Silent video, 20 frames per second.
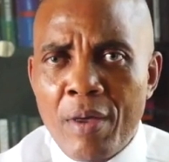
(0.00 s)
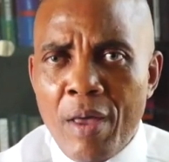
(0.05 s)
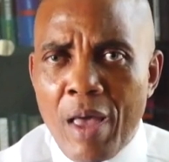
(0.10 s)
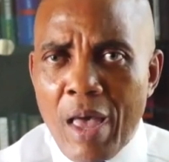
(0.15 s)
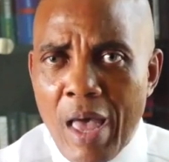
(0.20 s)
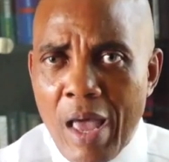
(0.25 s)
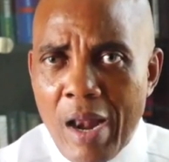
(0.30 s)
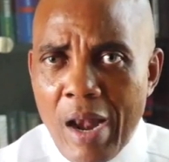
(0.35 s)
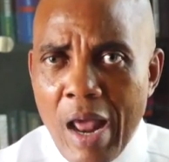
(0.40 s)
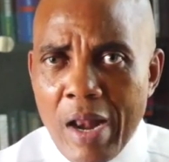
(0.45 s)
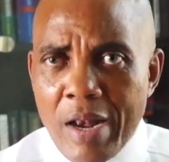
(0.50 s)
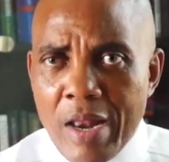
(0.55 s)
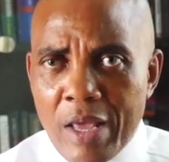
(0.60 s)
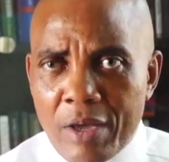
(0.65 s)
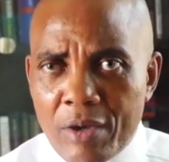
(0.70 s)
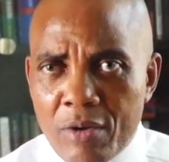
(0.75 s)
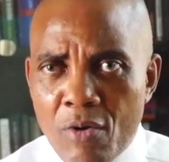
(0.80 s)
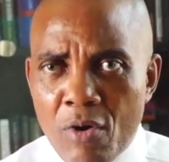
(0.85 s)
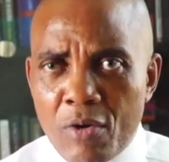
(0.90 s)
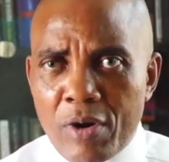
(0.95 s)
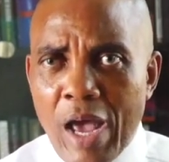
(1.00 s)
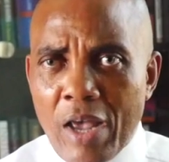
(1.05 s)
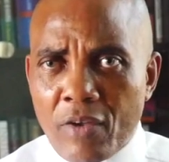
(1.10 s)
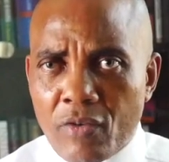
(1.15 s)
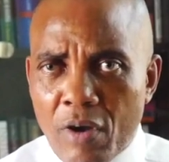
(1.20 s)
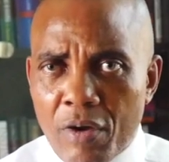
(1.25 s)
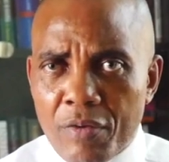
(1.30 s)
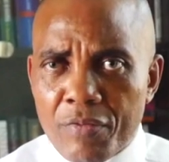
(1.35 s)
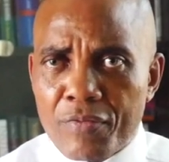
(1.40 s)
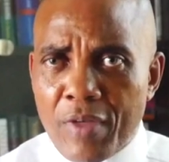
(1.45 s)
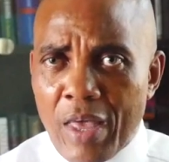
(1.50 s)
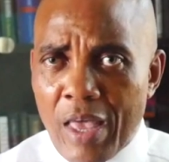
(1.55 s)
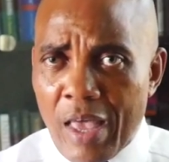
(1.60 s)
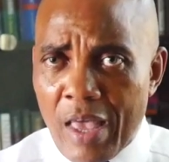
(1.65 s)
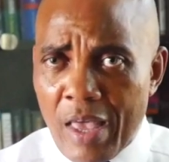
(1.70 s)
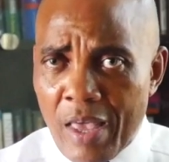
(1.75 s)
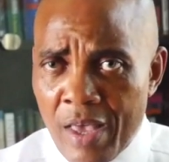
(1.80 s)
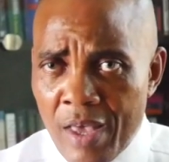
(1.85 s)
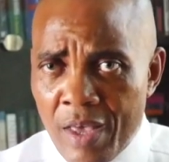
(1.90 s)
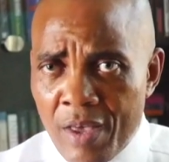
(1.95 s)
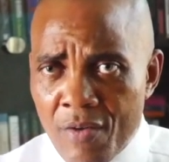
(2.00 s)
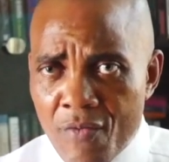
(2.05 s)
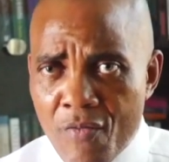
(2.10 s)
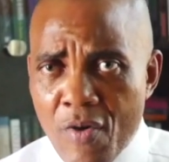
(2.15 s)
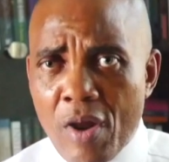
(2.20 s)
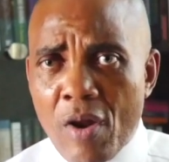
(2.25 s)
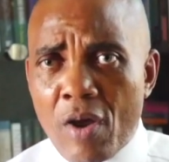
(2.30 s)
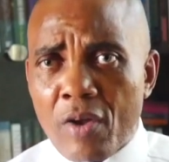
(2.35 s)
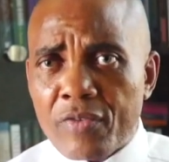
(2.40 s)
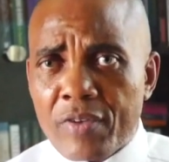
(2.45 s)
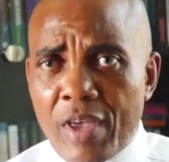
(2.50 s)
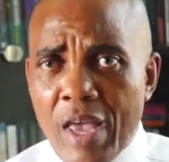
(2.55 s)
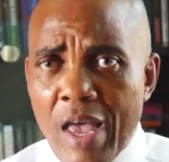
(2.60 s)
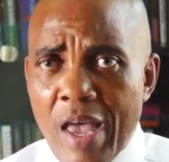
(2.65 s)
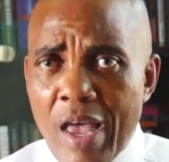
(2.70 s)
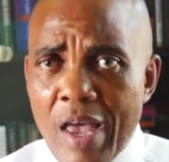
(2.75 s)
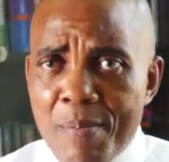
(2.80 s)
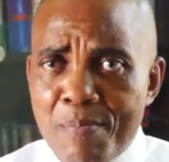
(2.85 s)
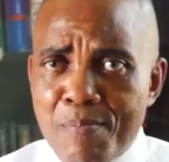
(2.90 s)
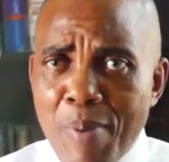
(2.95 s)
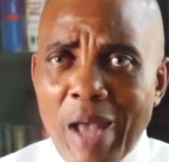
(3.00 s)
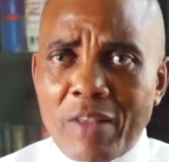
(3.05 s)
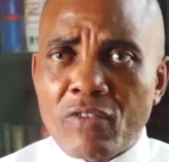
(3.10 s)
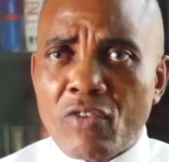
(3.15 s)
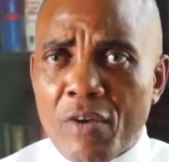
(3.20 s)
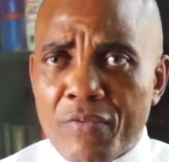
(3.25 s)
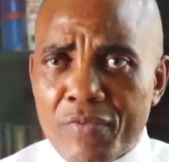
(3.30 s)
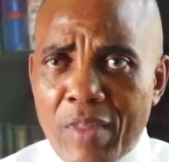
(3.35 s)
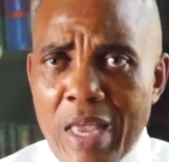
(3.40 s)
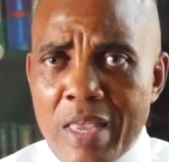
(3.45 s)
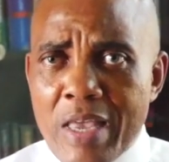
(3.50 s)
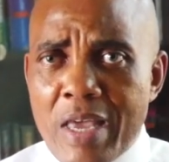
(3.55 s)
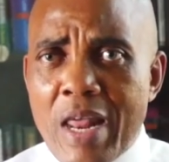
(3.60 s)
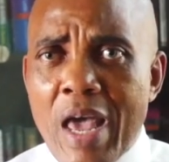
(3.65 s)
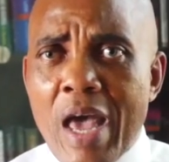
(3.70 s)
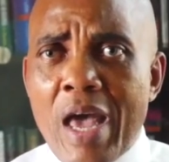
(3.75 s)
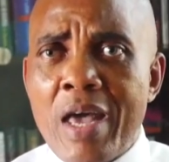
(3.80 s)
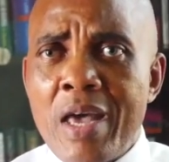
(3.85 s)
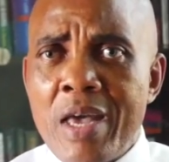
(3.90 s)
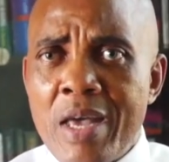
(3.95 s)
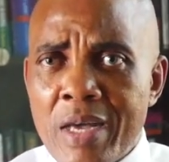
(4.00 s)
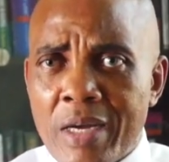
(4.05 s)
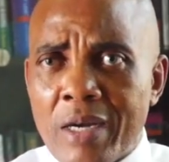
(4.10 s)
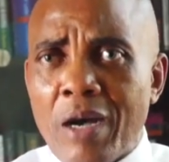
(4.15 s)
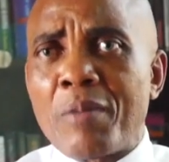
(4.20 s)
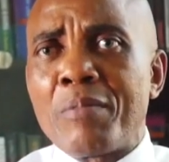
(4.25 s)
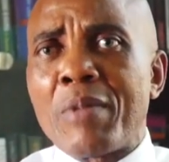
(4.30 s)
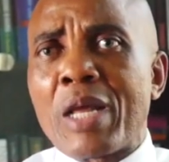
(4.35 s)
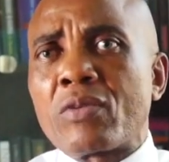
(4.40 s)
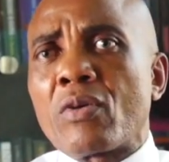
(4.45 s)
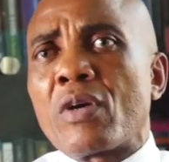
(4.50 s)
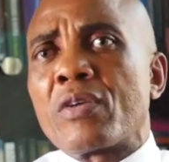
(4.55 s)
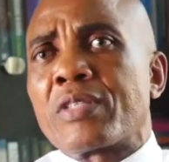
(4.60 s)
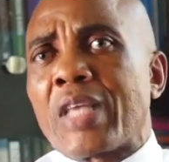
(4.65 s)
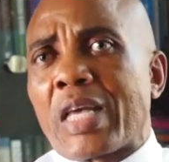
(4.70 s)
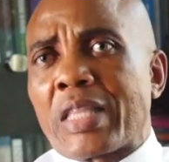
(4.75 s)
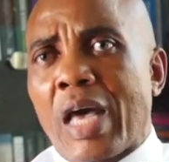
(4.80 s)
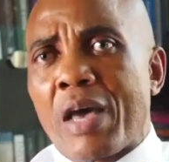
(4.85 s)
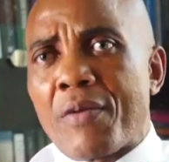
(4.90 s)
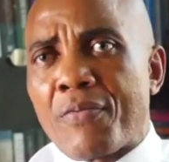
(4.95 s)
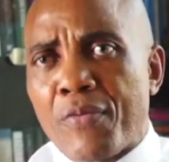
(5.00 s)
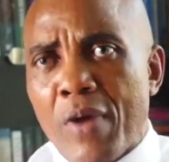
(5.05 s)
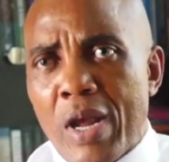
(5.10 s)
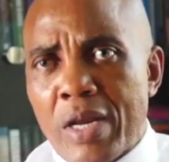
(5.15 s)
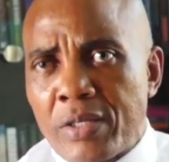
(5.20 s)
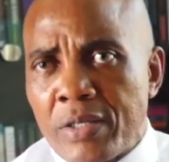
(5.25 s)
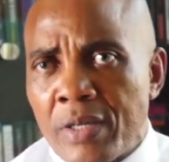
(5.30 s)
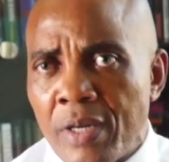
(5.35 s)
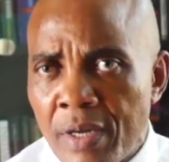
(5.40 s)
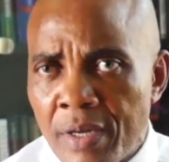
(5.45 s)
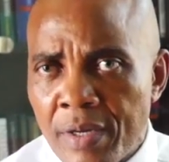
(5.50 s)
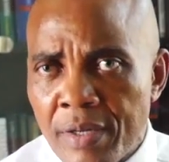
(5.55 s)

Let the owners of the various parts of Nigeria come, let us start afresh.